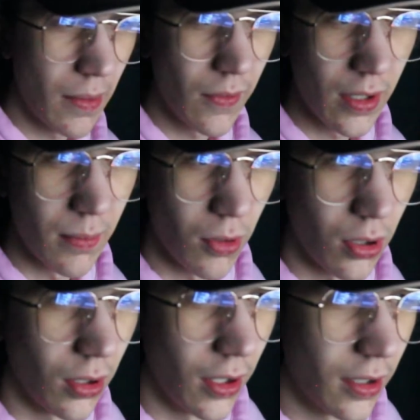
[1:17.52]
reading the book
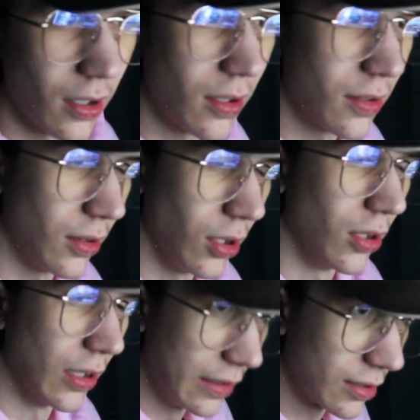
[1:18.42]
Lolita,
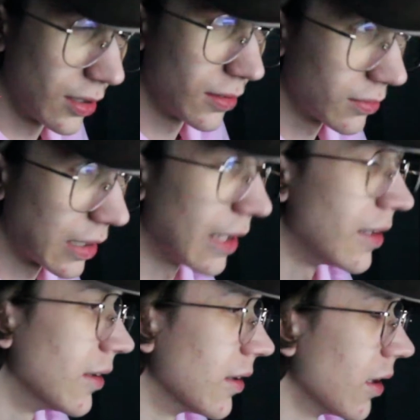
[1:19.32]
Lolita that
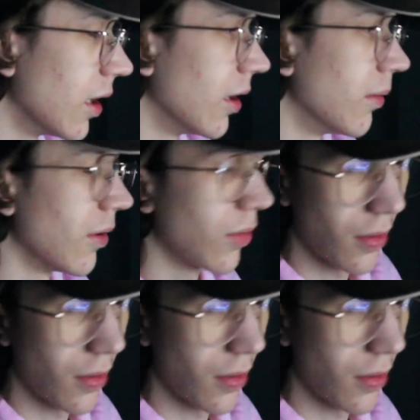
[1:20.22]
uh, one of